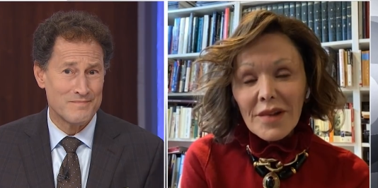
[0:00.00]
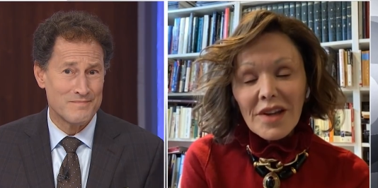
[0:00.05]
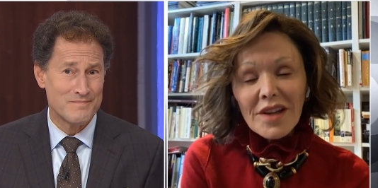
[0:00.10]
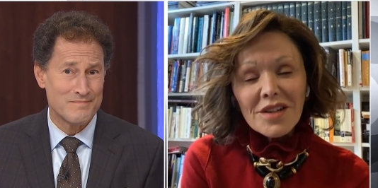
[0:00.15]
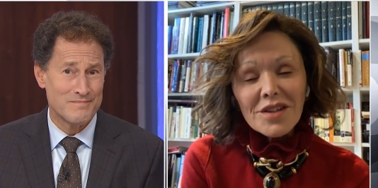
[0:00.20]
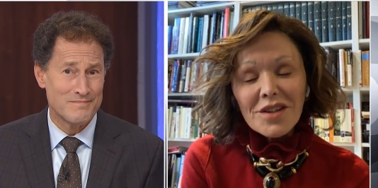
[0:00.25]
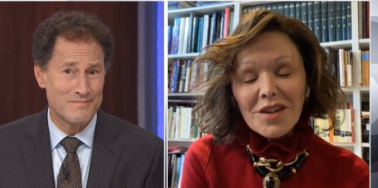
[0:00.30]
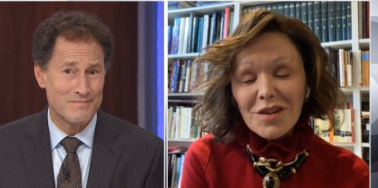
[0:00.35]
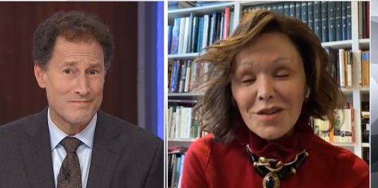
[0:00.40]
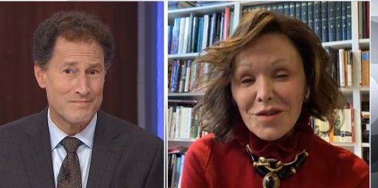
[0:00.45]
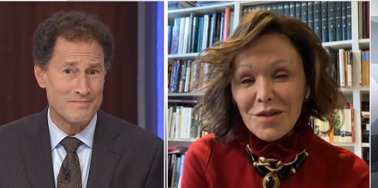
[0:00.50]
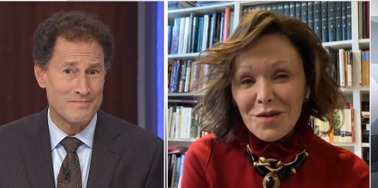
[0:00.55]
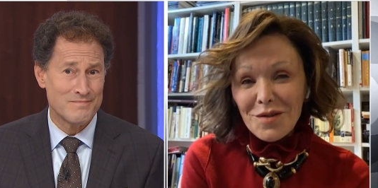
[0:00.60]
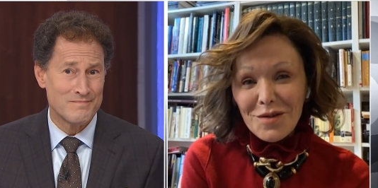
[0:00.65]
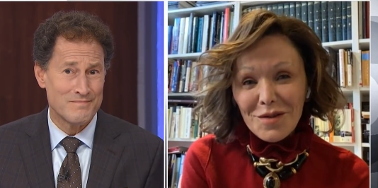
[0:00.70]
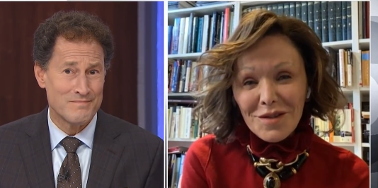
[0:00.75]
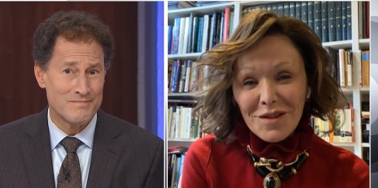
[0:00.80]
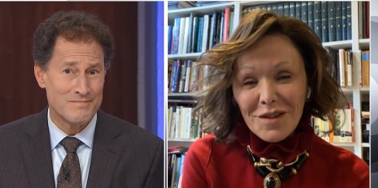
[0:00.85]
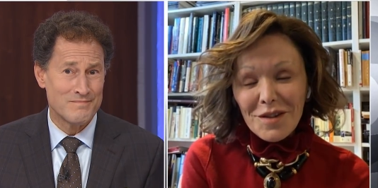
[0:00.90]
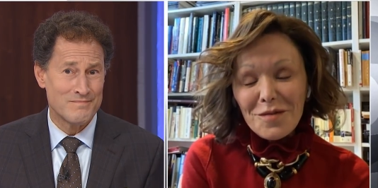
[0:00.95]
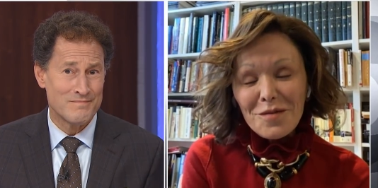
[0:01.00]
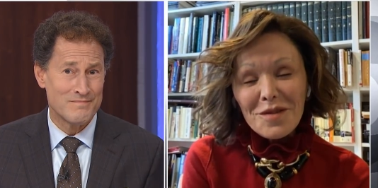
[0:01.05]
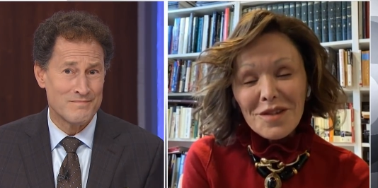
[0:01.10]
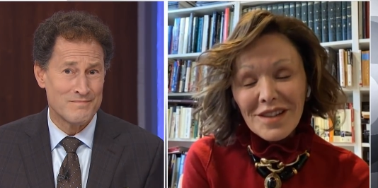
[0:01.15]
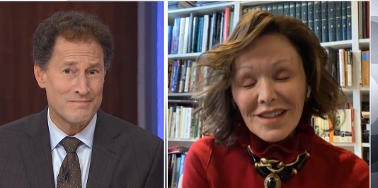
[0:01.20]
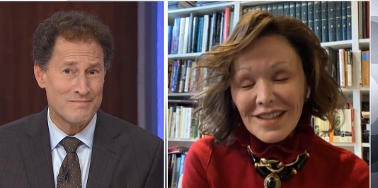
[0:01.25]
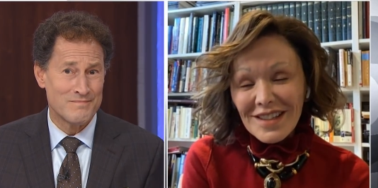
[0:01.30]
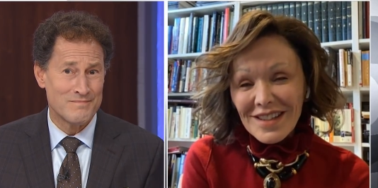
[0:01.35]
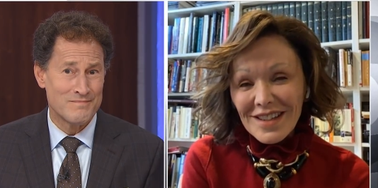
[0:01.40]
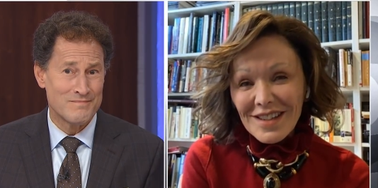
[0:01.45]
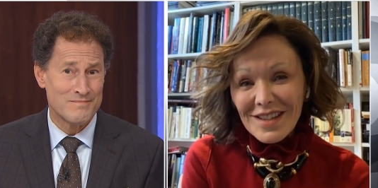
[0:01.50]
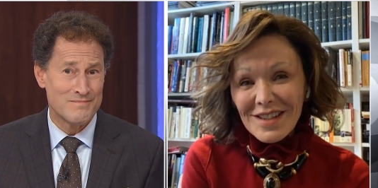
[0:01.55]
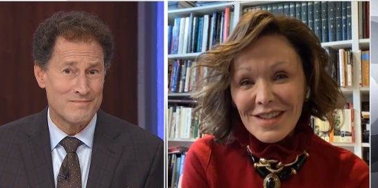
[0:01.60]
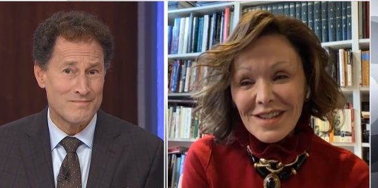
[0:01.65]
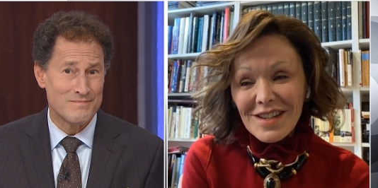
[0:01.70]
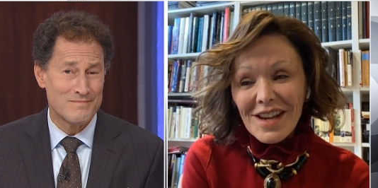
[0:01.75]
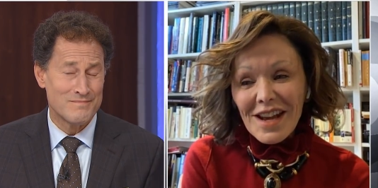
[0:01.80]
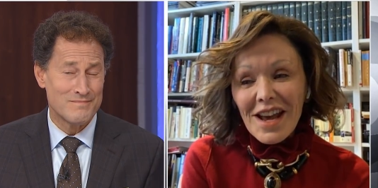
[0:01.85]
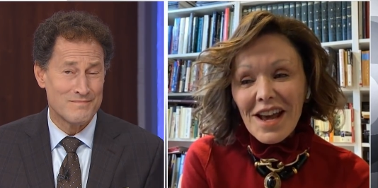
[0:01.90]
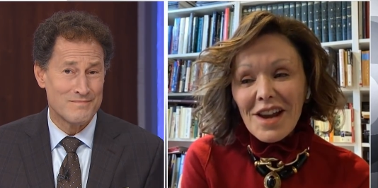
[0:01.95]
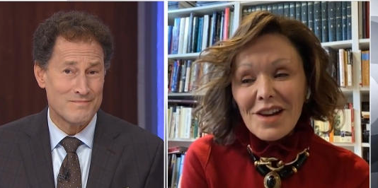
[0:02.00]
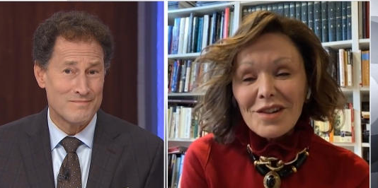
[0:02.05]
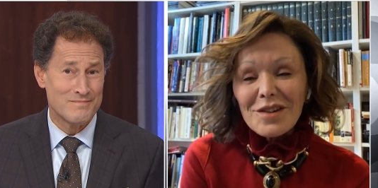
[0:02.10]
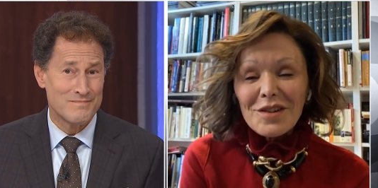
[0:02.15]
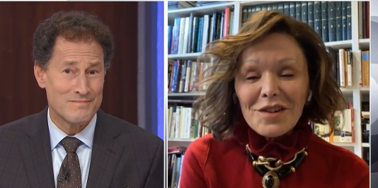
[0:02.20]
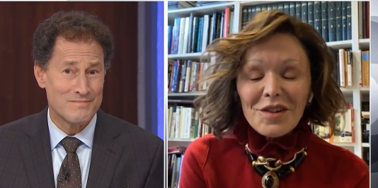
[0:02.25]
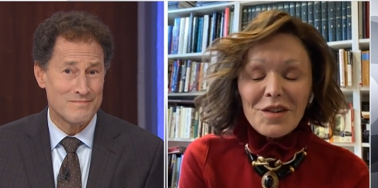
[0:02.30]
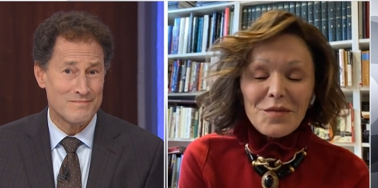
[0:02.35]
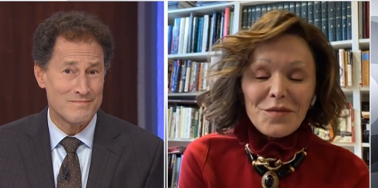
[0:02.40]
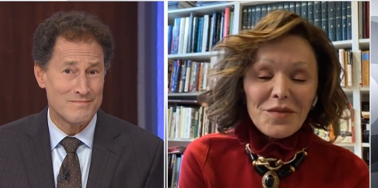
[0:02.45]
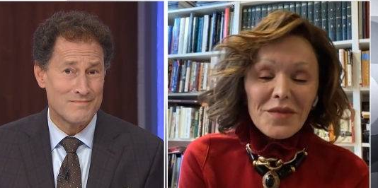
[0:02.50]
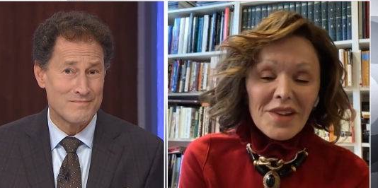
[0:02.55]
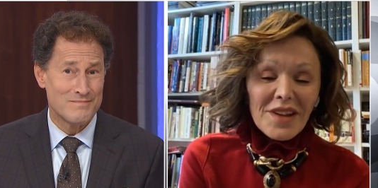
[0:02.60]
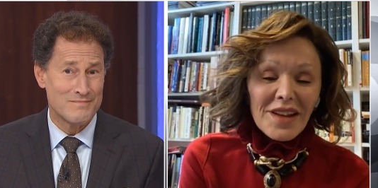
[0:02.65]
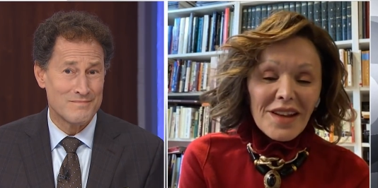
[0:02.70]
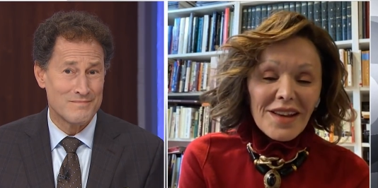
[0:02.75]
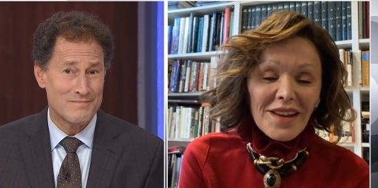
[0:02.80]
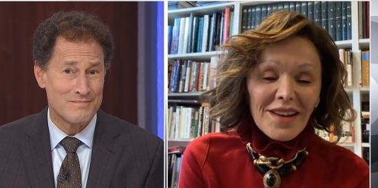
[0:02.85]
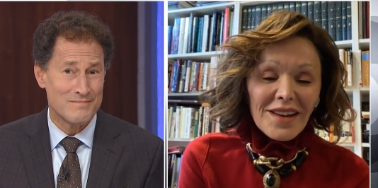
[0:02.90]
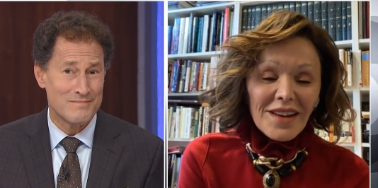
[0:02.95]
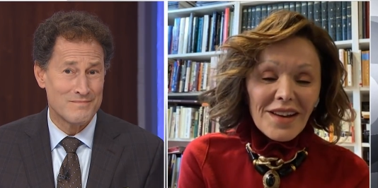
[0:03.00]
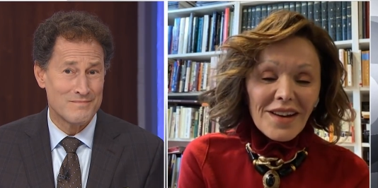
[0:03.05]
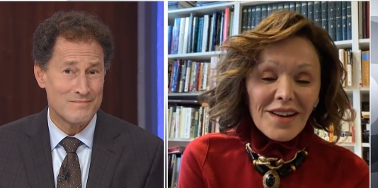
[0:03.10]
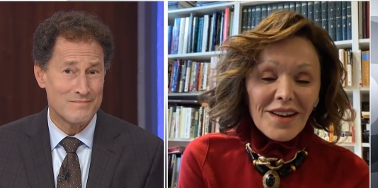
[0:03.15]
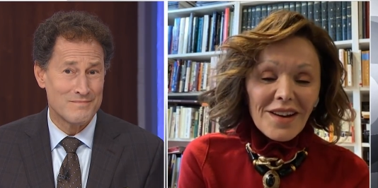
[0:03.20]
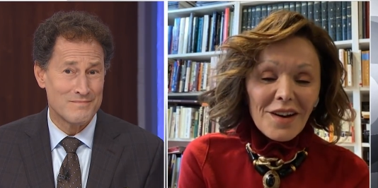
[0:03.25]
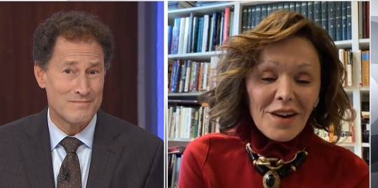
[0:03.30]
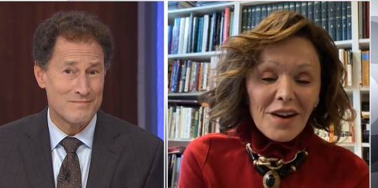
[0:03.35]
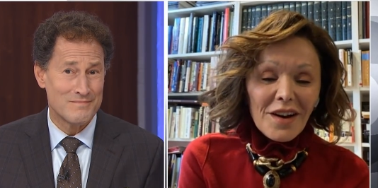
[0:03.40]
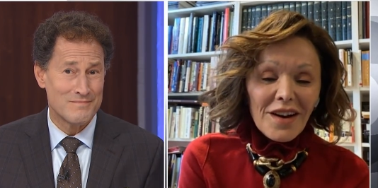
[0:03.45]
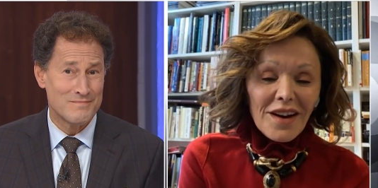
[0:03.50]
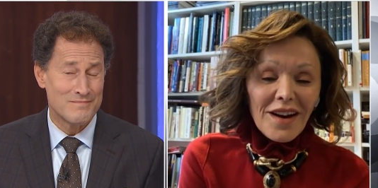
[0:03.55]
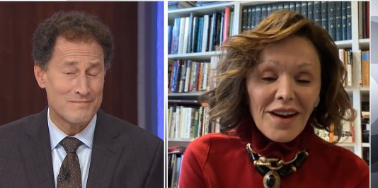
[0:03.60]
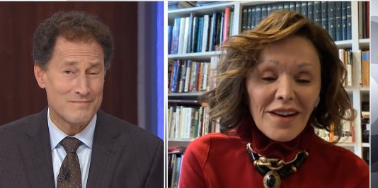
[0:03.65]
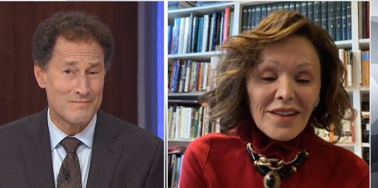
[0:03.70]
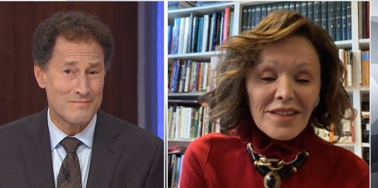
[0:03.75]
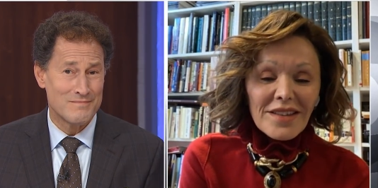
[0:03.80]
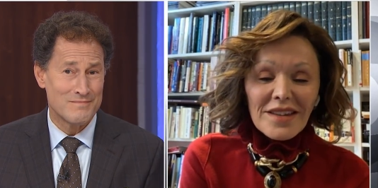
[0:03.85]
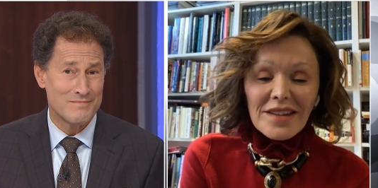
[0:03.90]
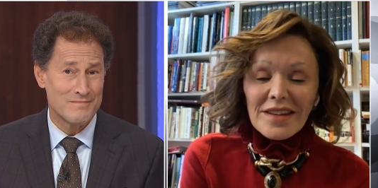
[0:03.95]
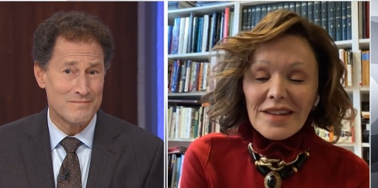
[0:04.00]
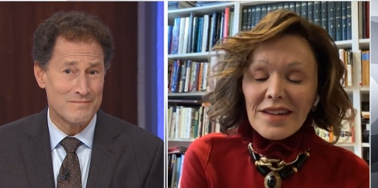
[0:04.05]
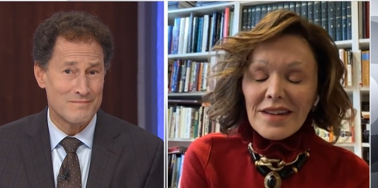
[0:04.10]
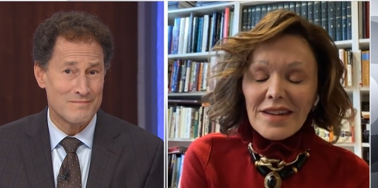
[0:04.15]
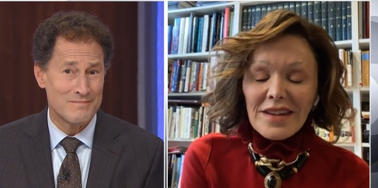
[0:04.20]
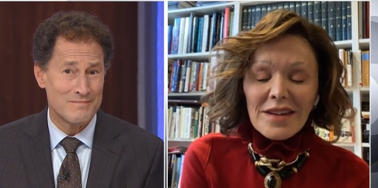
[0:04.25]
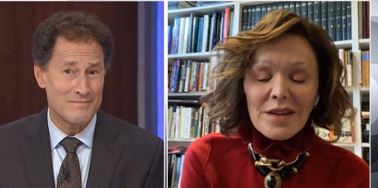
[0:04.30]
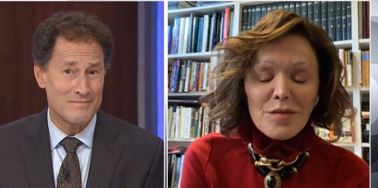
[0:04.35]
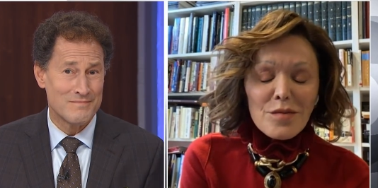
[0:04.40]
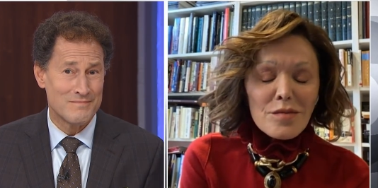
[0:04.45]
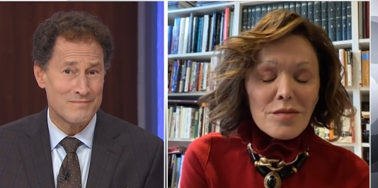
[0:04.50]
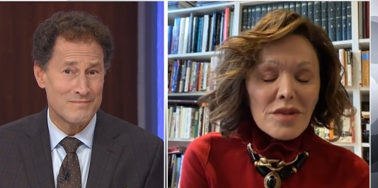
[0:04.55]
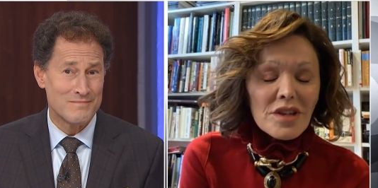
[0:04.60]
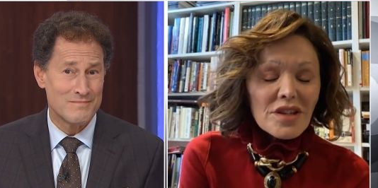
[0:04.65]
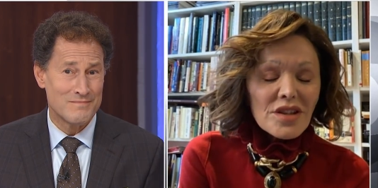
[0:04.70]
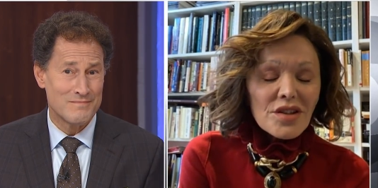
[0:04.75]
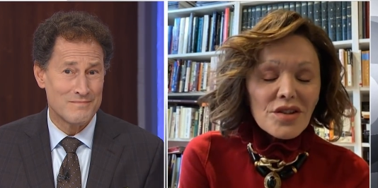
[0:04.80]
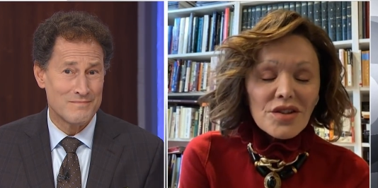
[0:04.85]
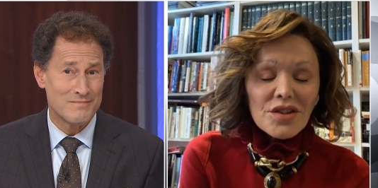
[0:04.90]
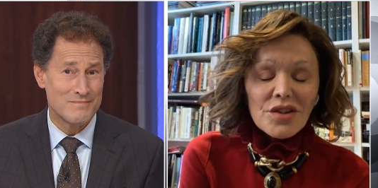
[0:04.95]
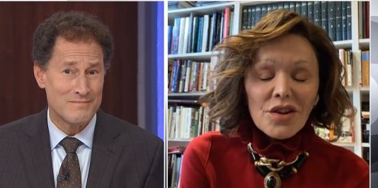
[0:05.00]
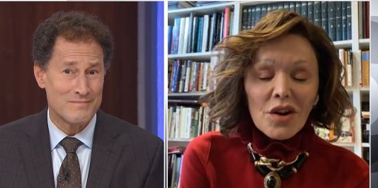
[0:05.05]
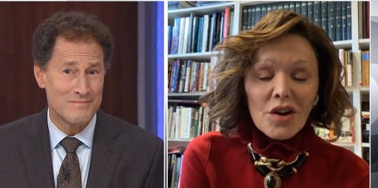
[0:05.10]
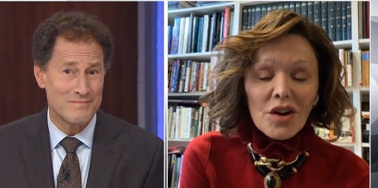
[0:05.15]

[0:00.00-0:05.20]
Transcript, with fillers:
Speaker 1: He doesn't. He really doesn't. Look, uh, I think he misses,